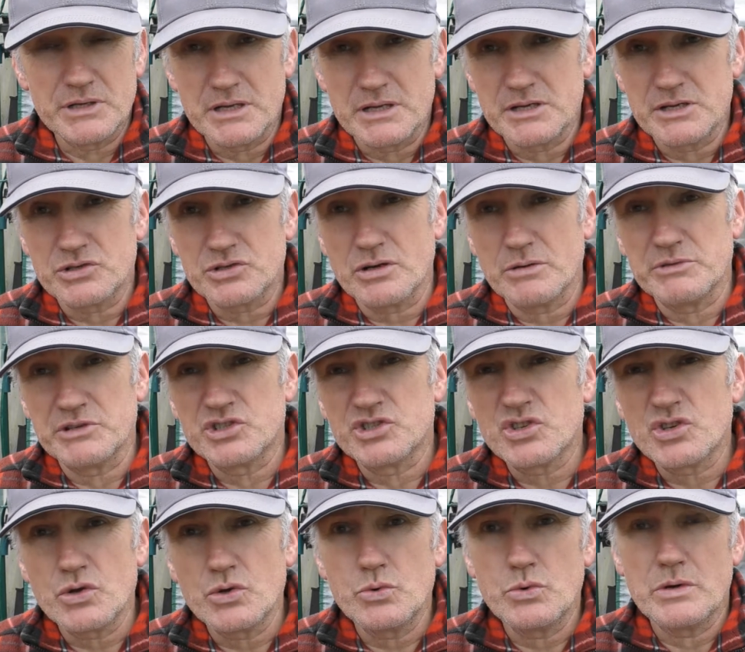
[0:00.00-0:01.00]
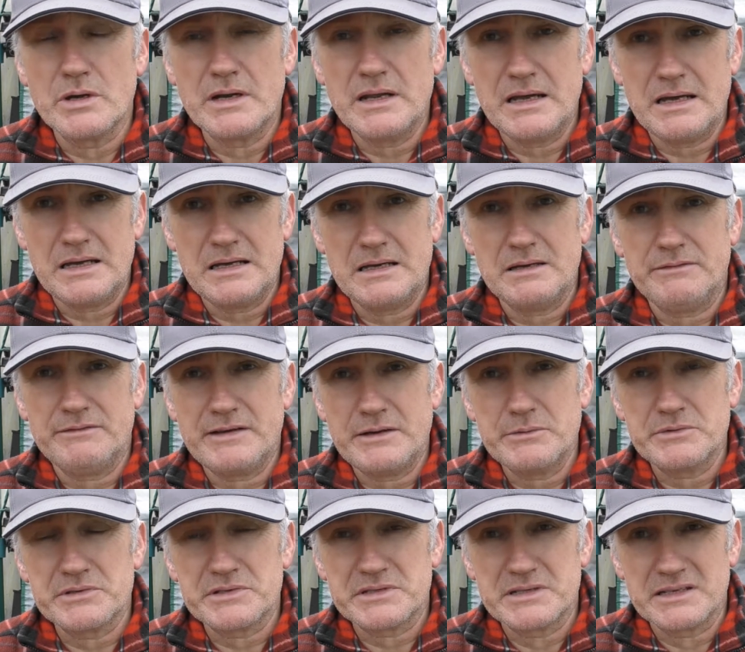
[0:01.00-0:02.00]
It took me 2.5
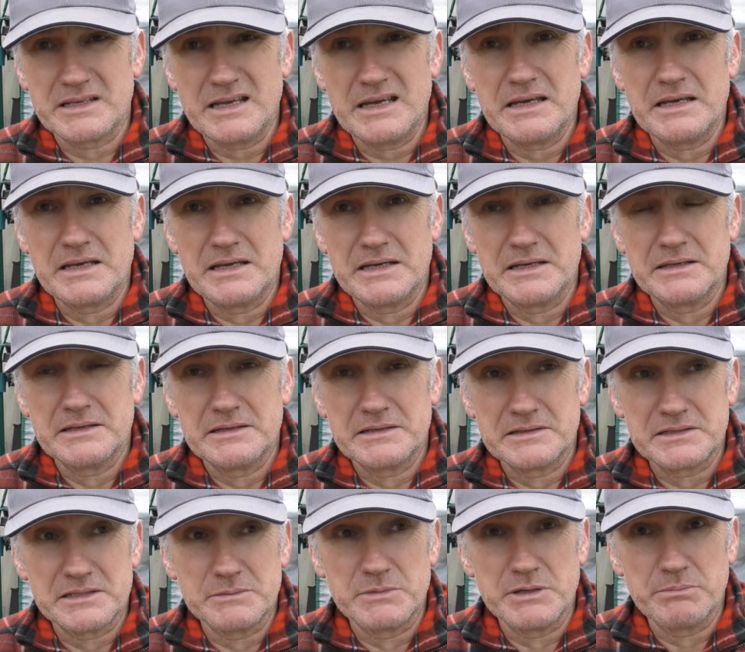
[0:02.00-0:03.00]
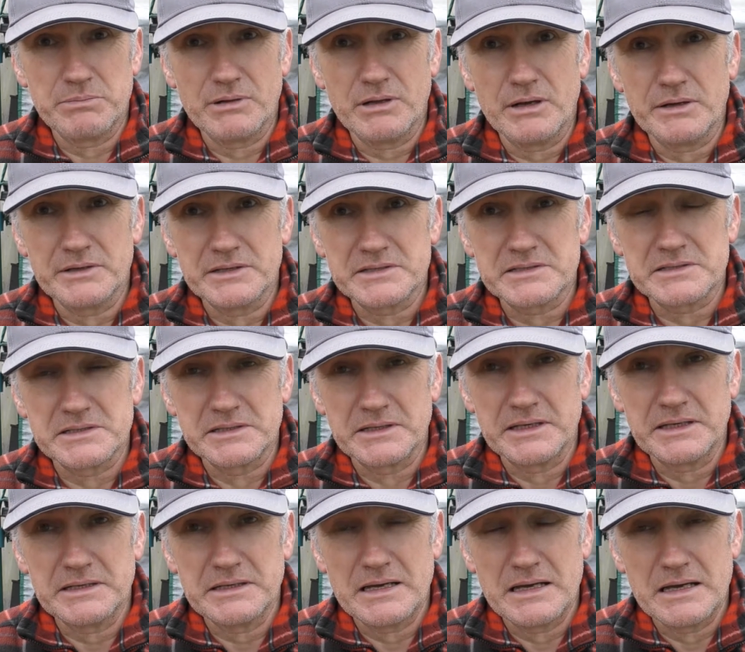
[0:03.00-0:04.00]
hours to get here to my plot
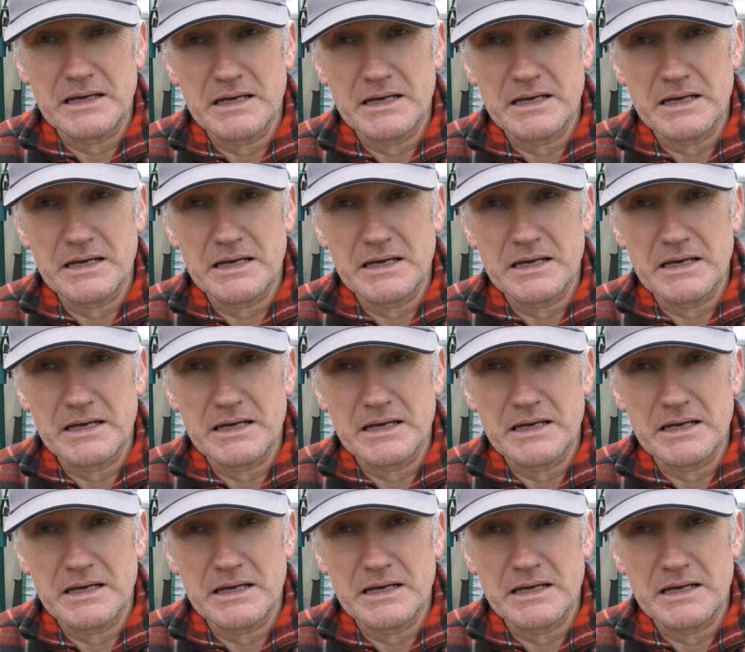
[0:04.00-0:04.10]
yesterday,